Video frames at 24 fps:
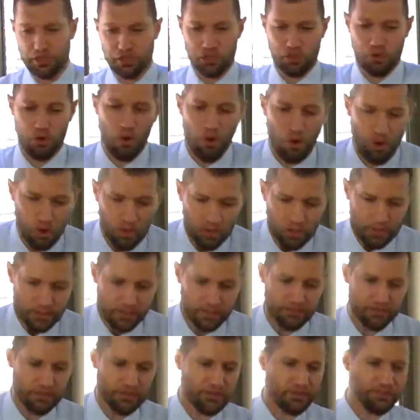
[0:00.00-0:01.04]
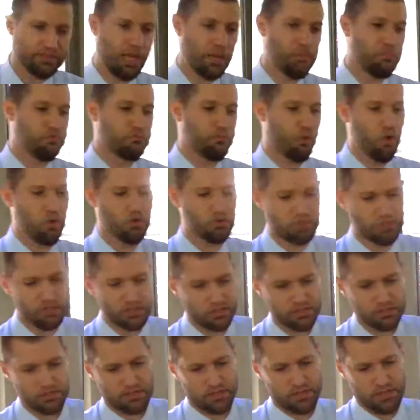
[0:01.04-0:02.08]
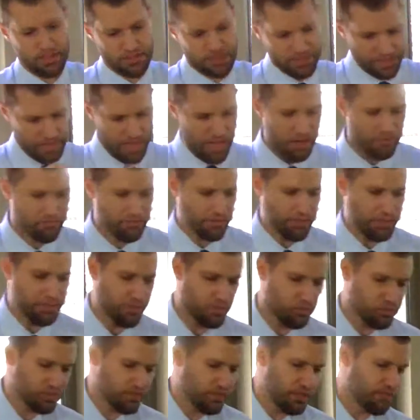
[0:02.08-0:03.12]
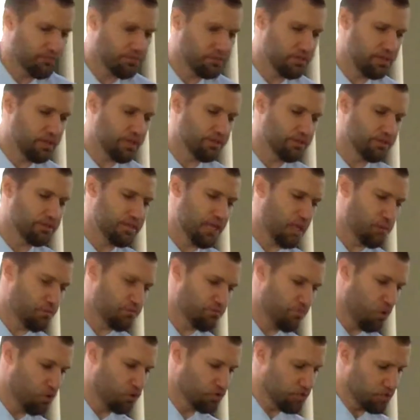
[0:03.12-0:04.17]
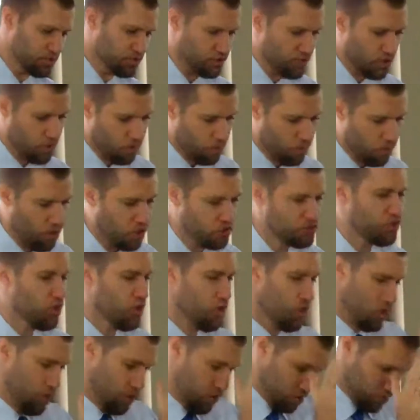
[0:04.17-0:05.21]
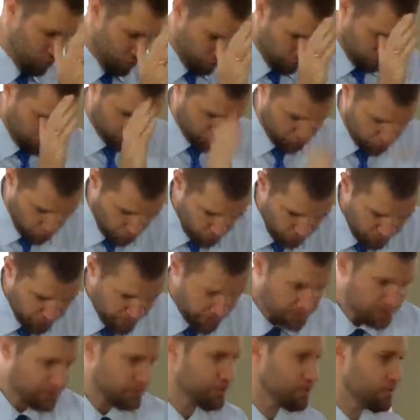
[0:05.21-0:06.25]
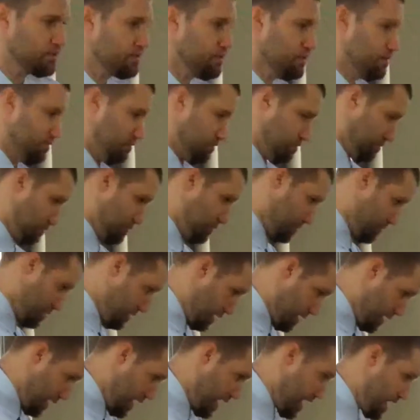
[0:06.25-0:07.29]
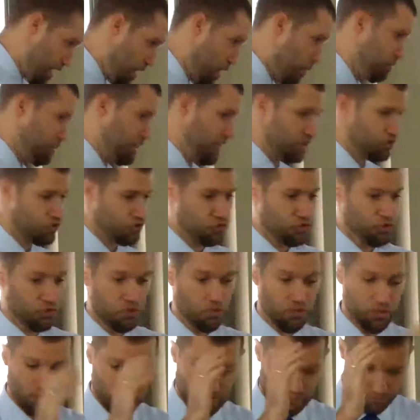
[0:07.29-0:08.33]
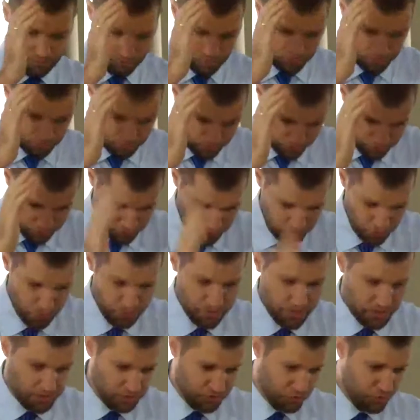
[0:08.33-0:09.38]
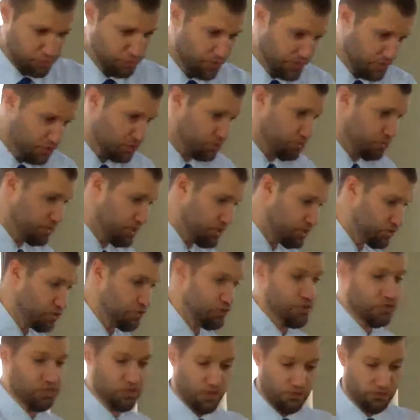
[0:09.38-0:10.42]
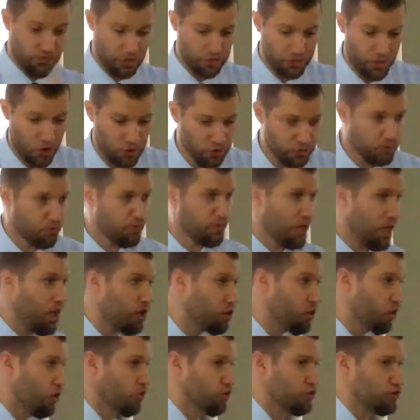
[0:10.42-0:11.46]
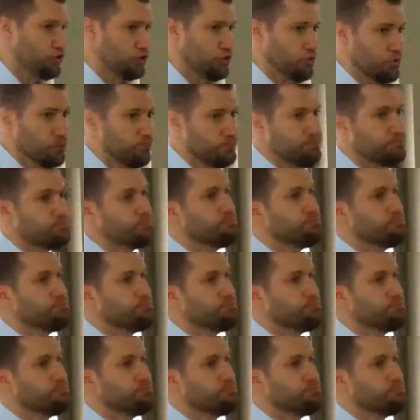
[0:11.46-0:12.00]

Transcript: law given at the time of Moses, the covenant that was given at the time of Moses was, do this and I'll bless you. Do this, do this, do this, do this. If you don't do it, I'll curse you.